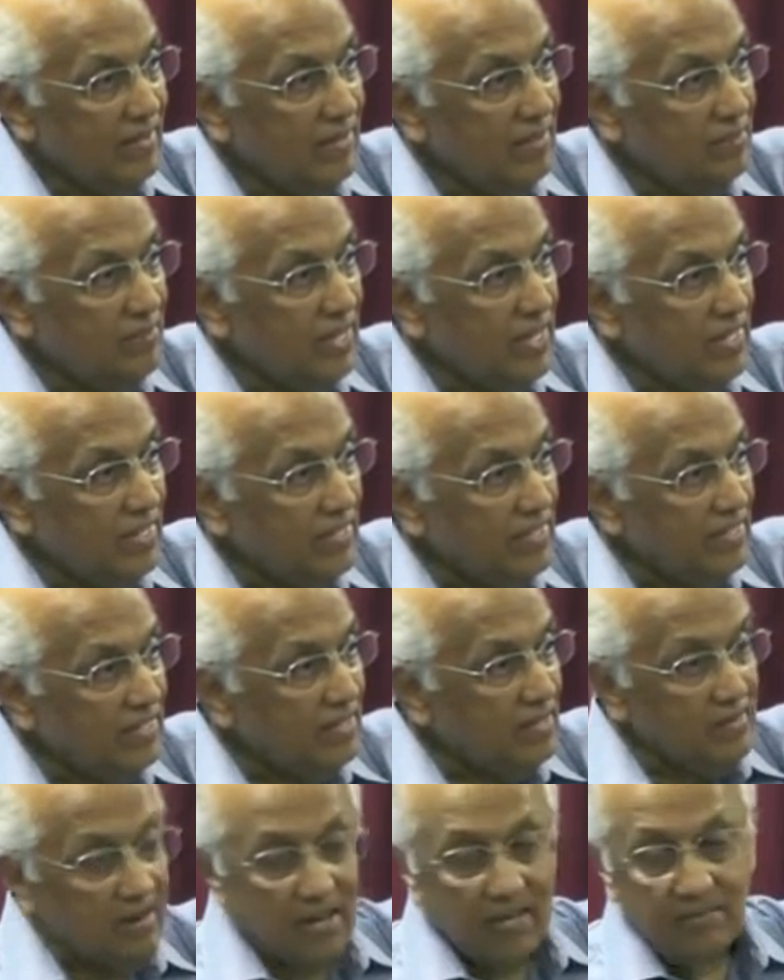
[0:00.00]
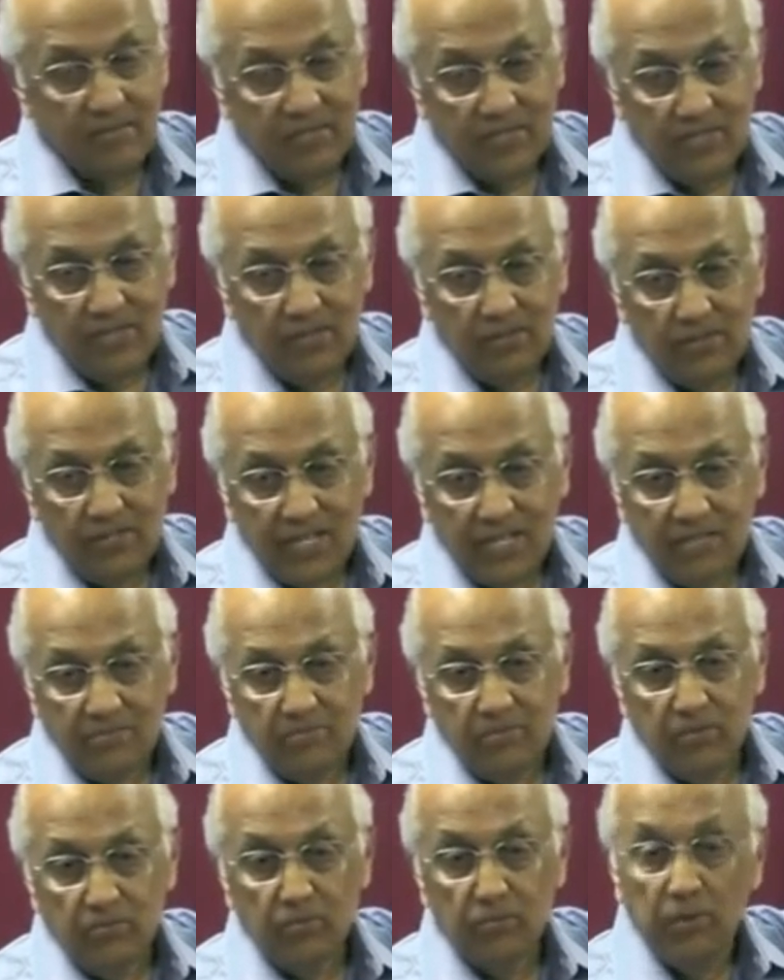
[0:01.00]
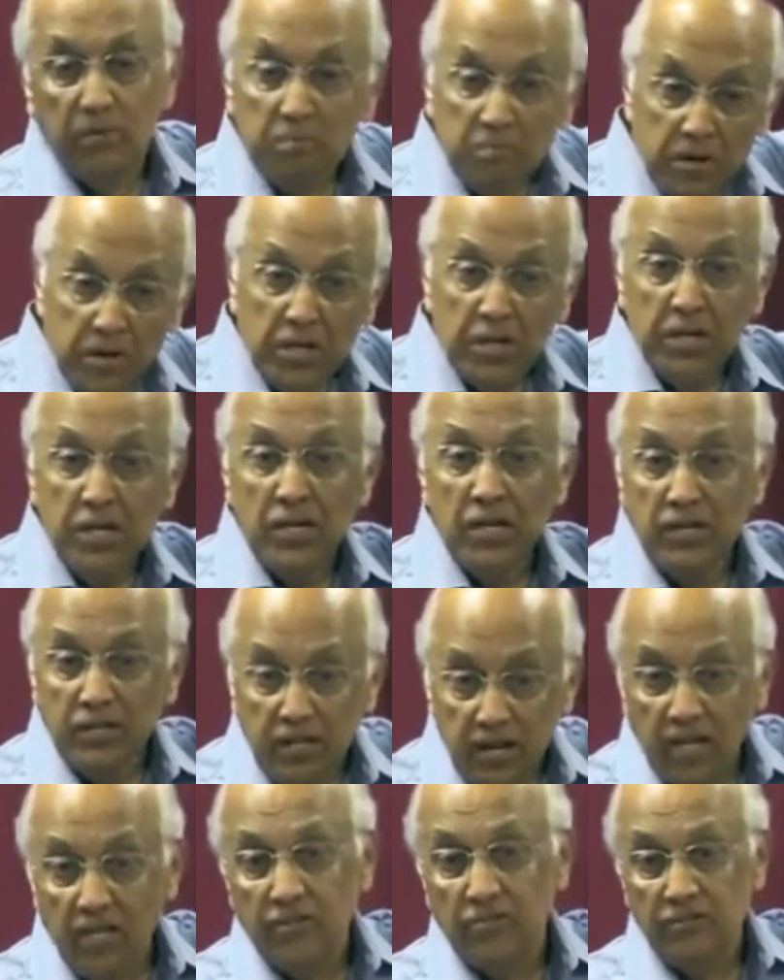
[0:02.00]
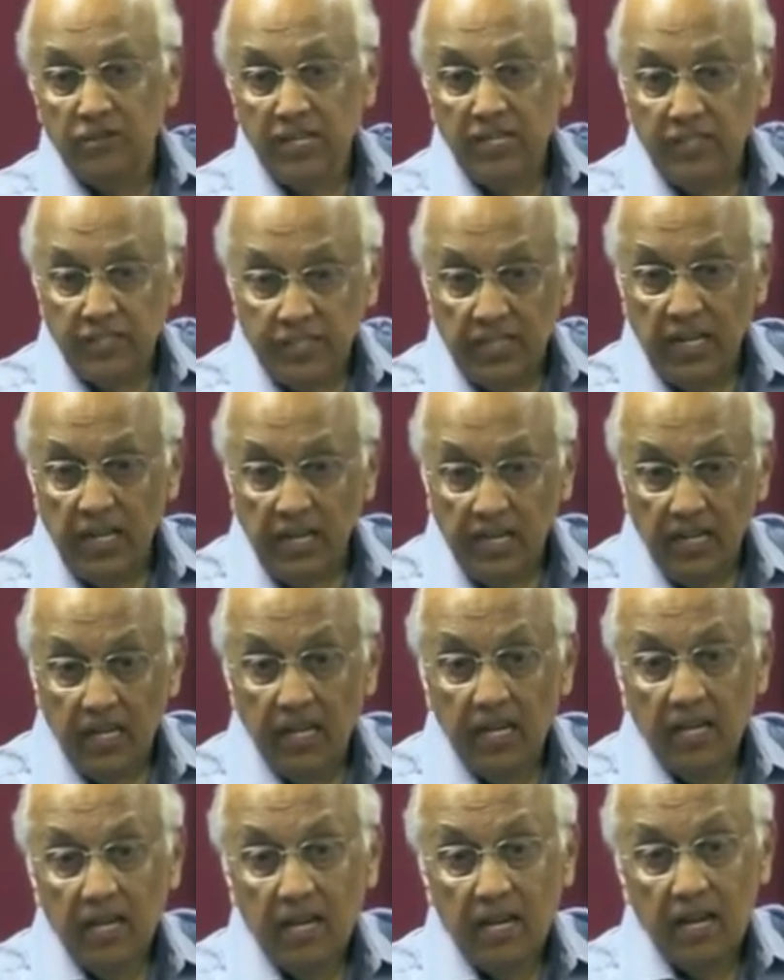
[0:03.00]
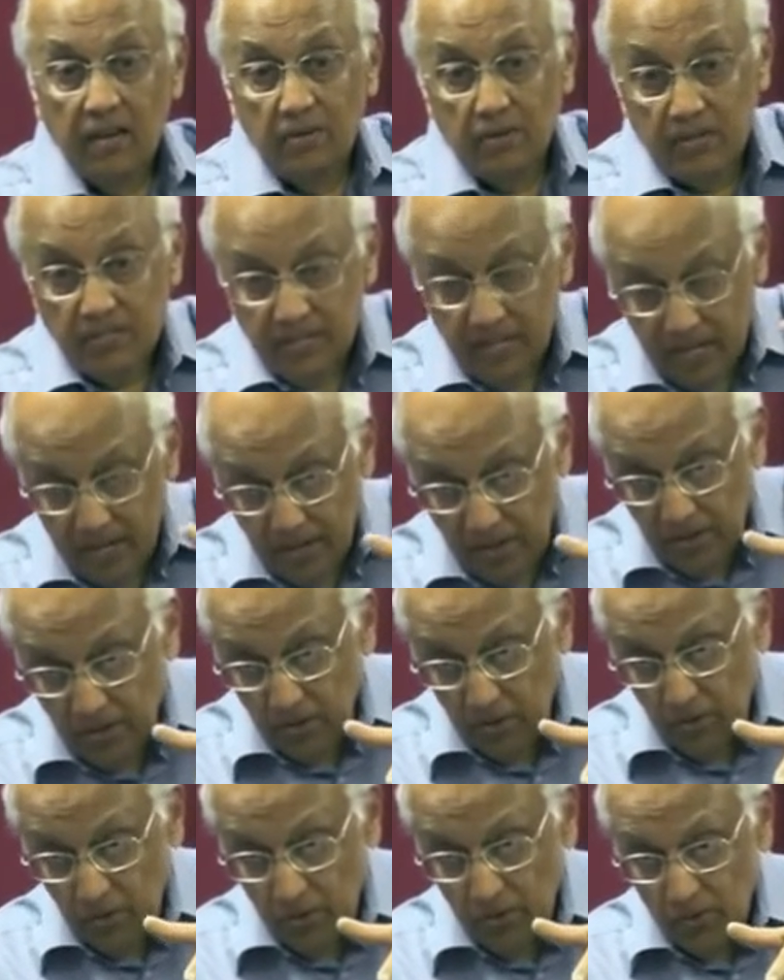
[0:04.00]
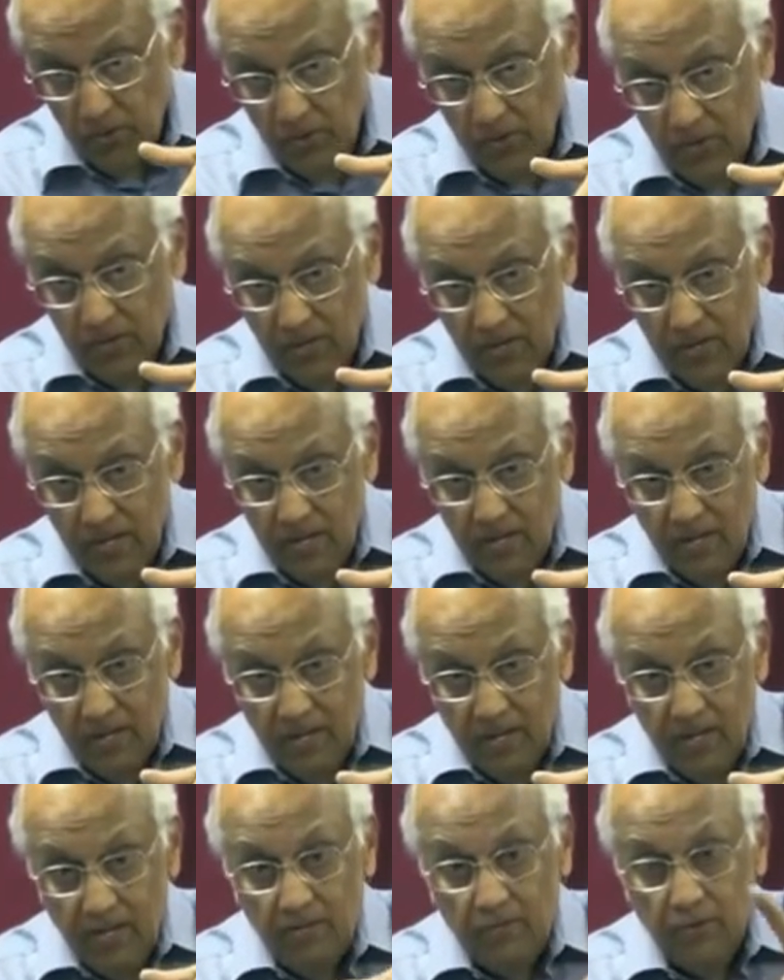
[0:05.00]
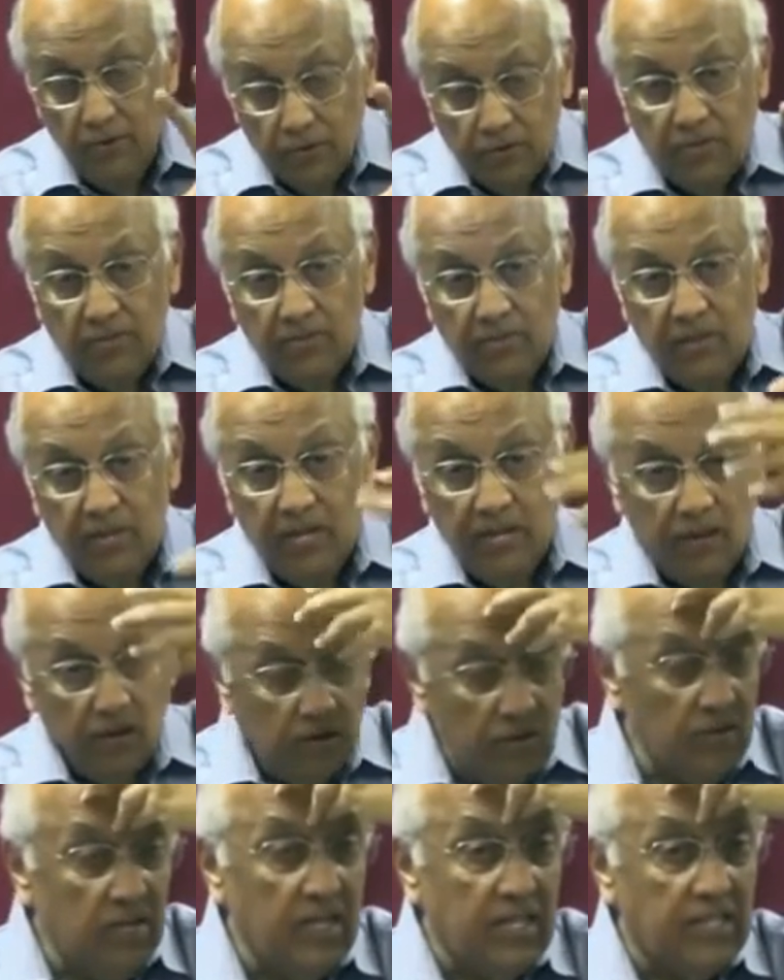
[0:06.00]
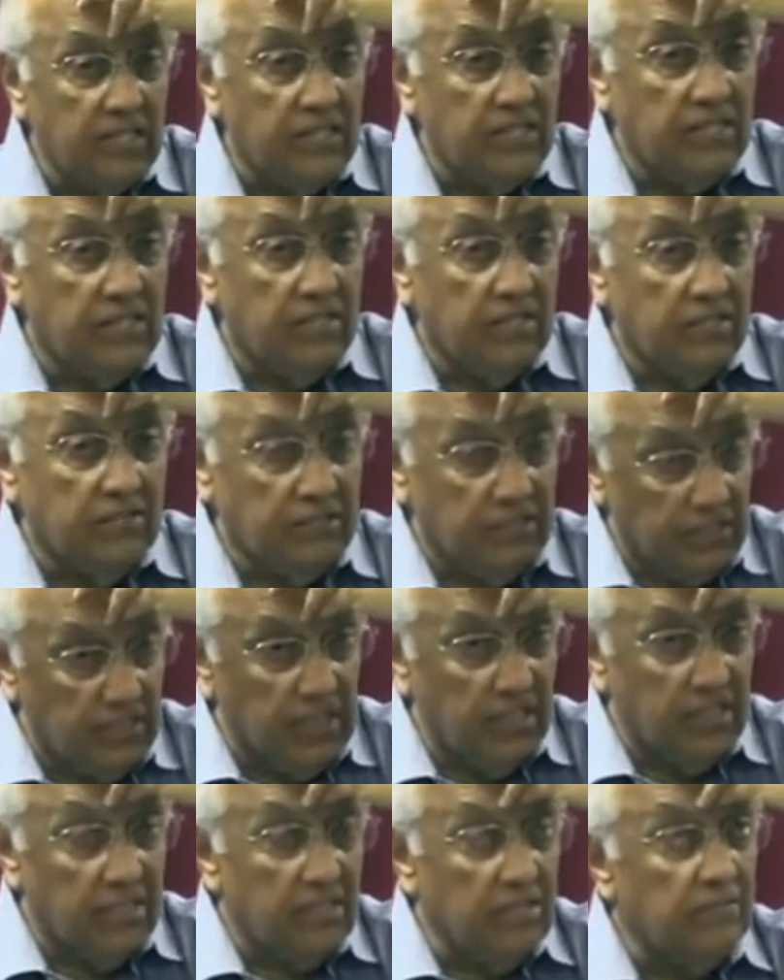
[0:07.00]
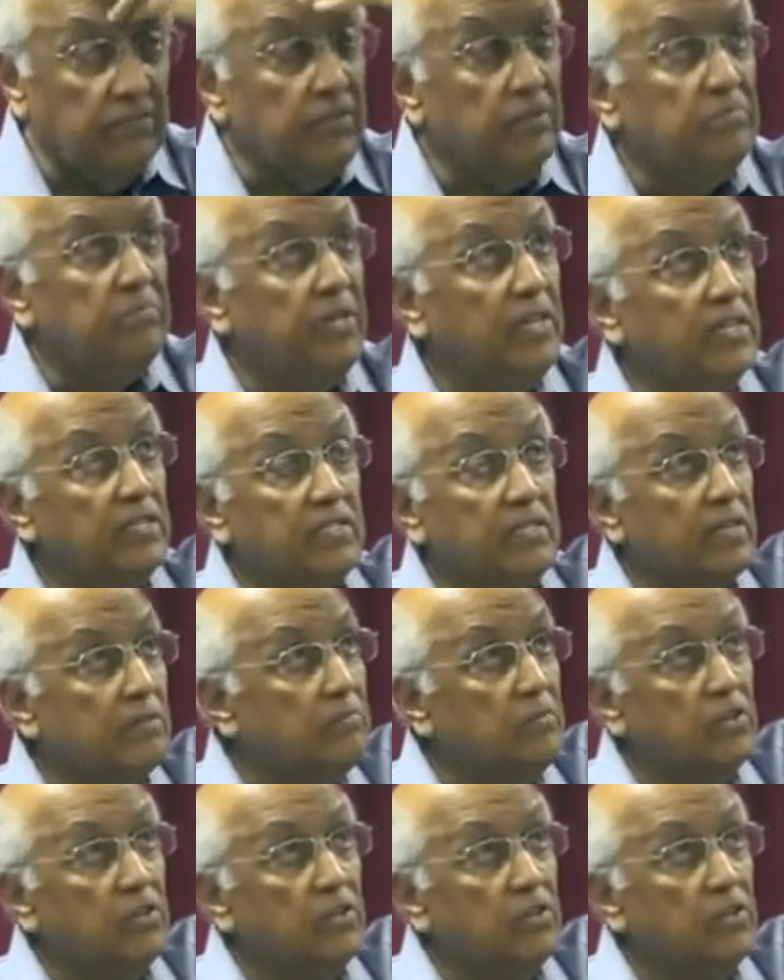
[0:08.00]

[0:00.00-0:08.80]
The biggest crimes in the Old Testament were murder, adultery, stealing. Now I want to say to you, if you, in your list of sins, if the biggest are